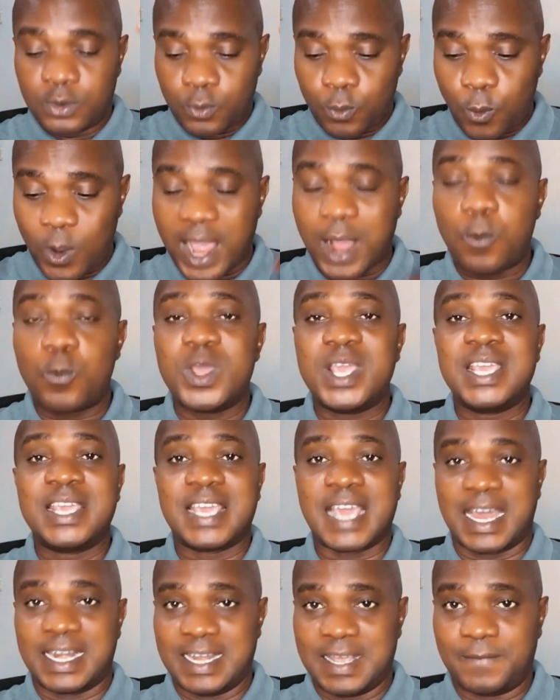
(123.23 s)
wear
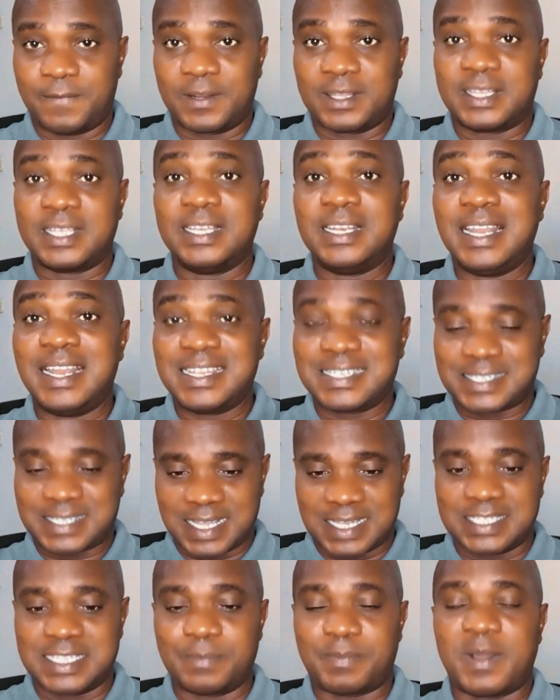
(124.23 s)
wig and everything. Let's
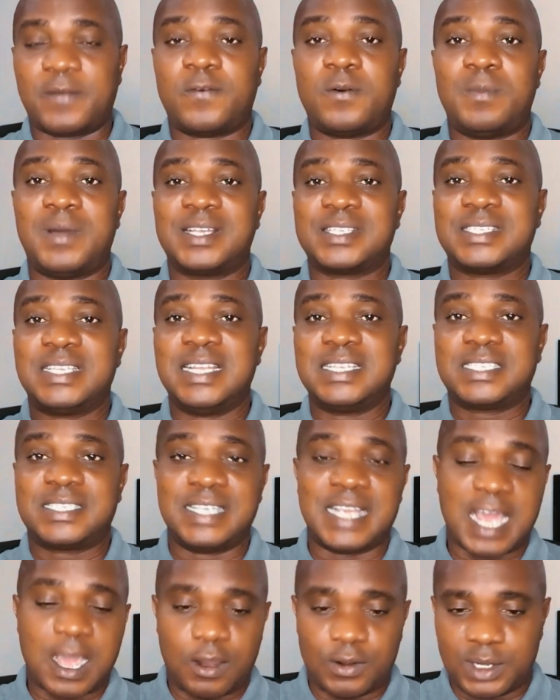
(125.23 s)
test the performance. Let's
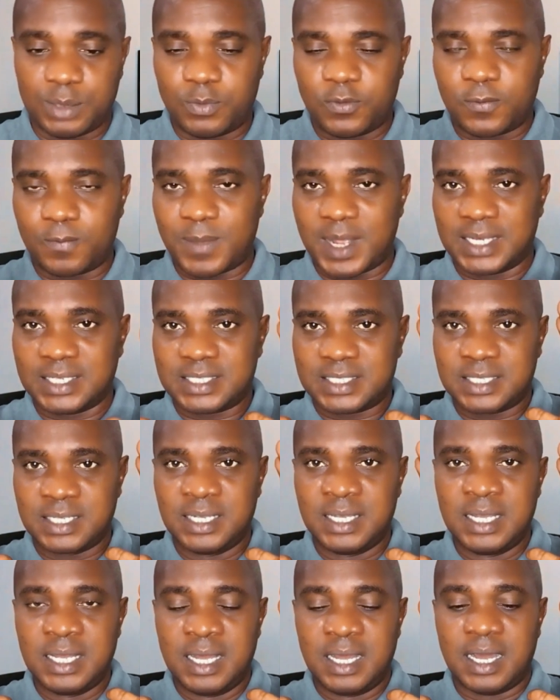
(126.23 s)
see how the movement
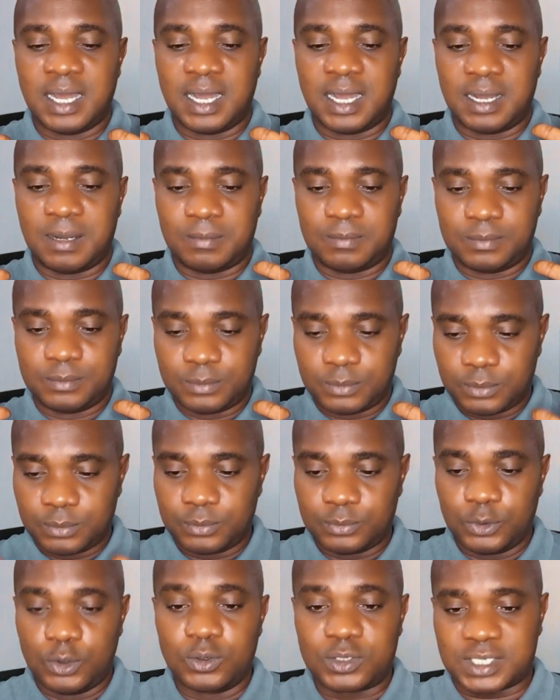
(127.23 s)

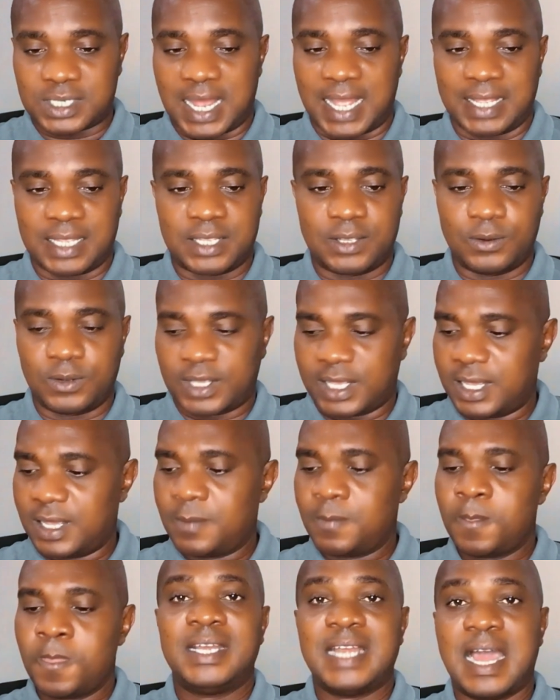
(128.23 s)
looks like, okay?
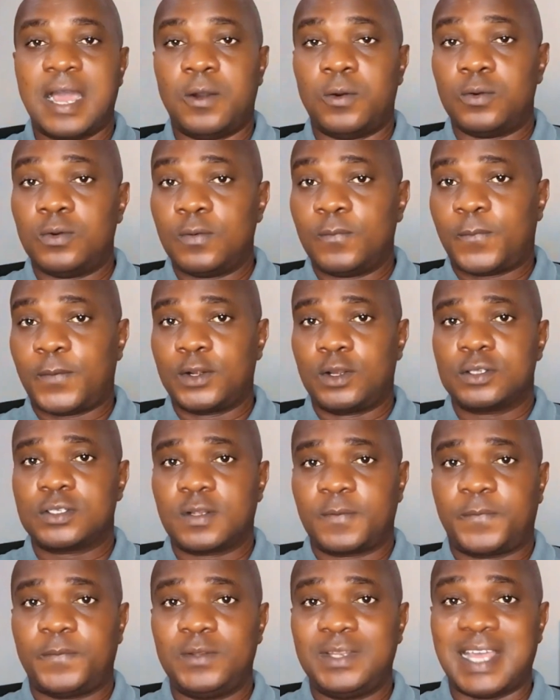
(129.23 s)
Now, for those
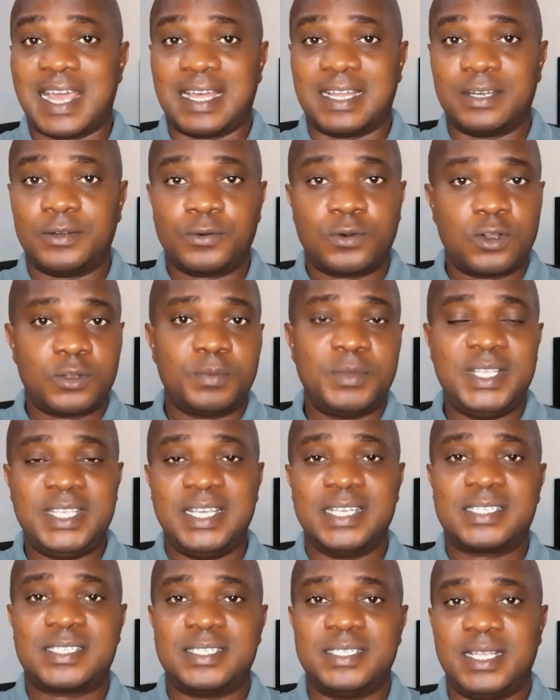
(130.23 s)
of you that wrote me
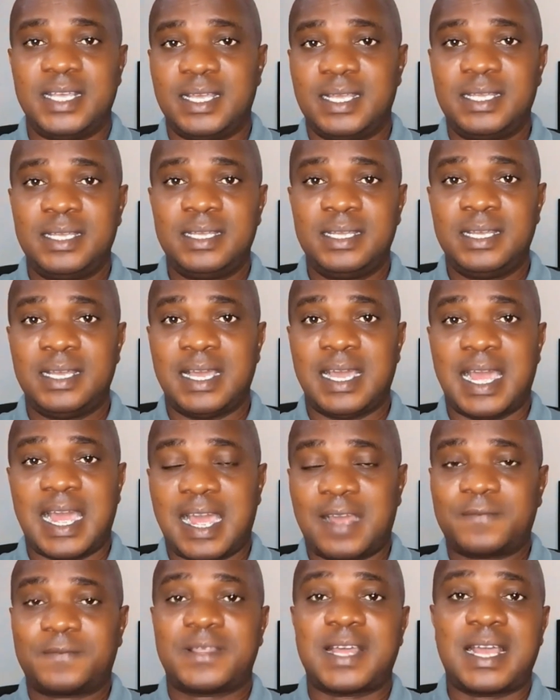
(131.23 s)
yesterday,
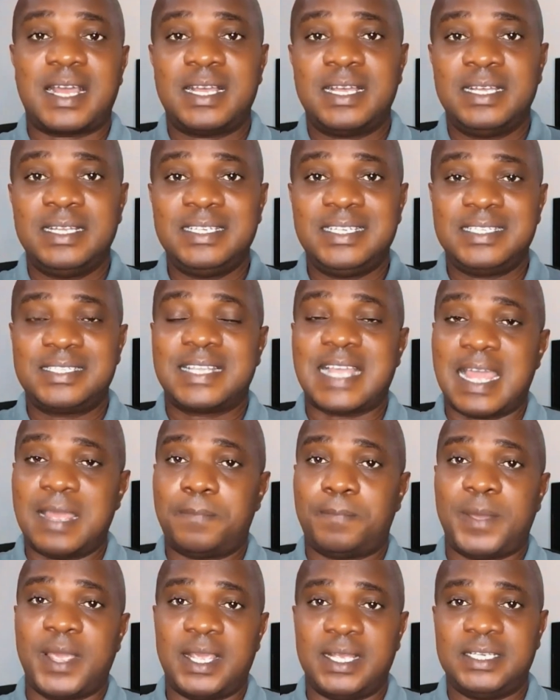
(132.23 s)
after this guy
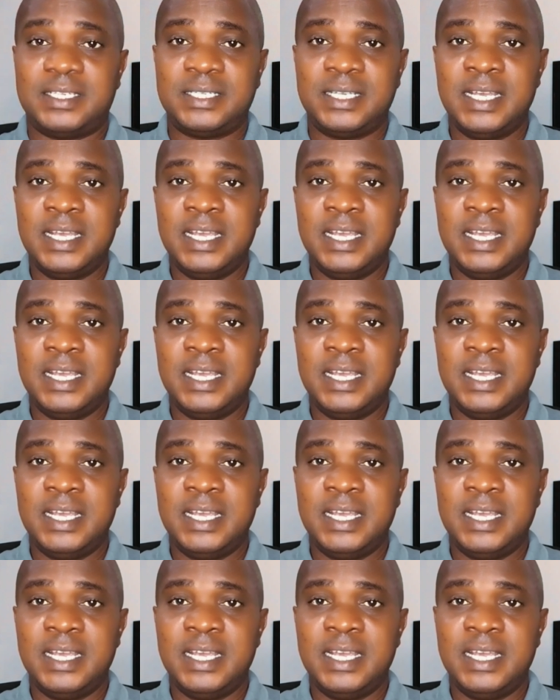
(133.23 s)
paid